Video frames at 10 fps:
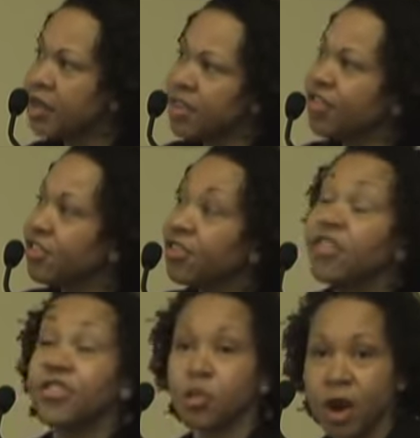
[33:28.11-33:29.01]
This is a
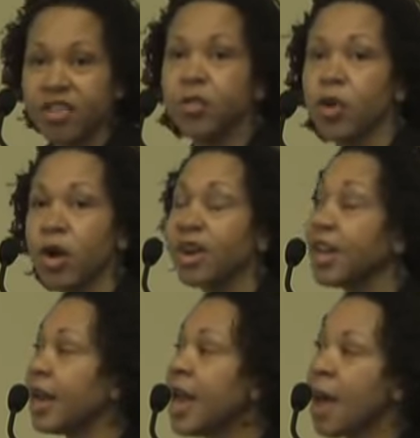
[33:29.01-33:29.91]
situation where,
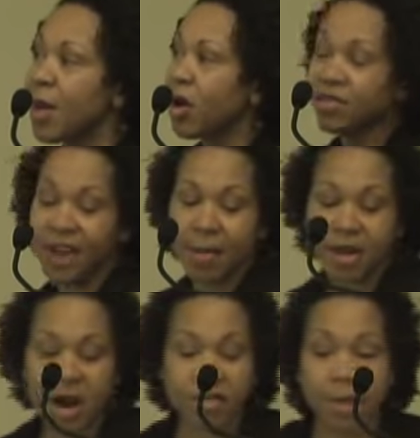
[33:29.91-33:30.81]
again, I'm not going to have
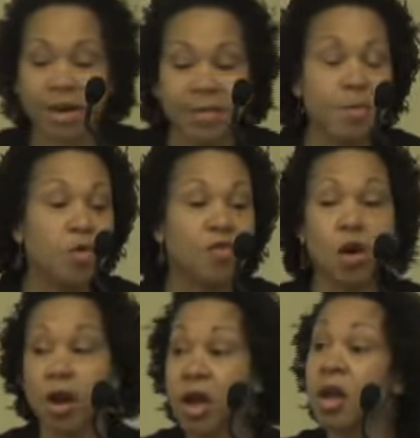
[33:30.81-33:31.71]
time to cover that, but let me move
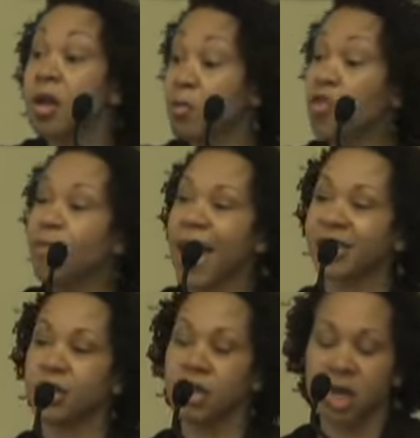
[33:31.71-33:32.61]
on and move
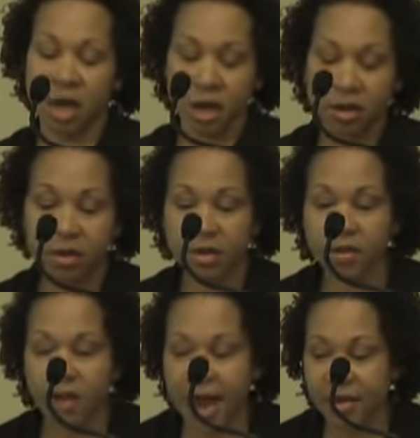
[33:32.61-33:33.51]
back to the, uh, the
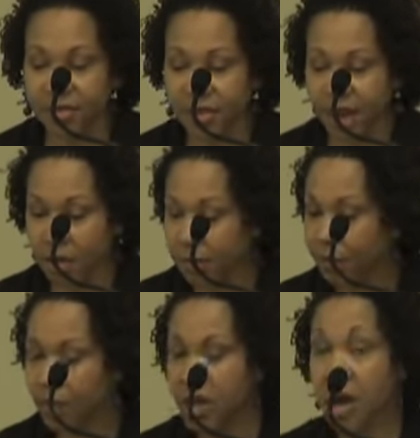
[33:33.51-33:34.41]
violent scale.
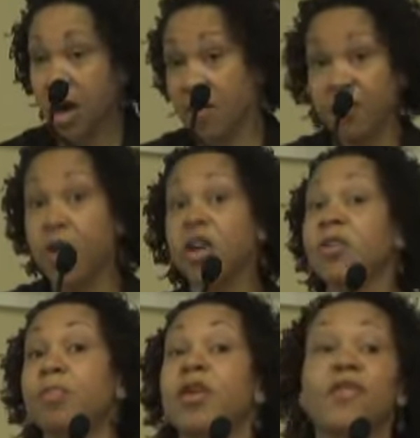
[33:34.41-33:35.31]
Uh, very
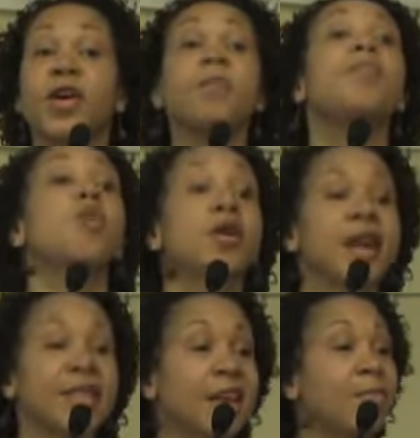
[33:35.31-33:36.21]
good book, very important.
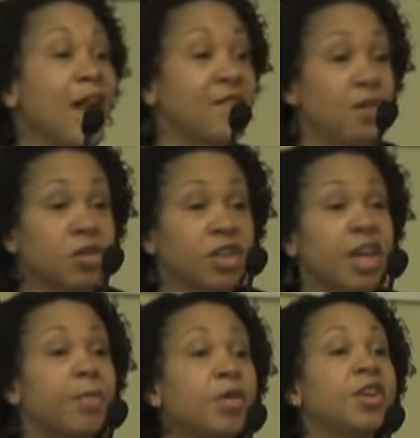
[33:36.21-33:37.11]
I think black folks should
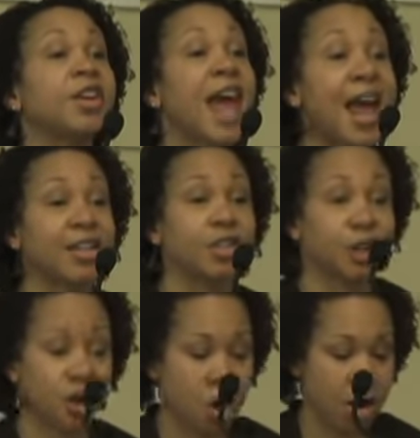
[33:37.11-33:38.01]
keep it on the dash of
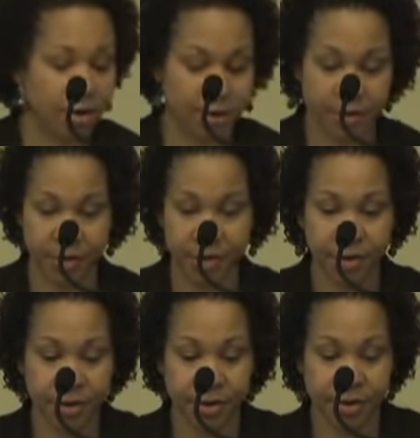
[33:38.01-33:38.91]
the car.
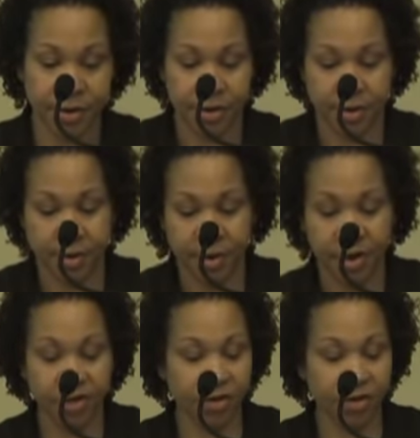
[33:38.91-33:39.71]
Because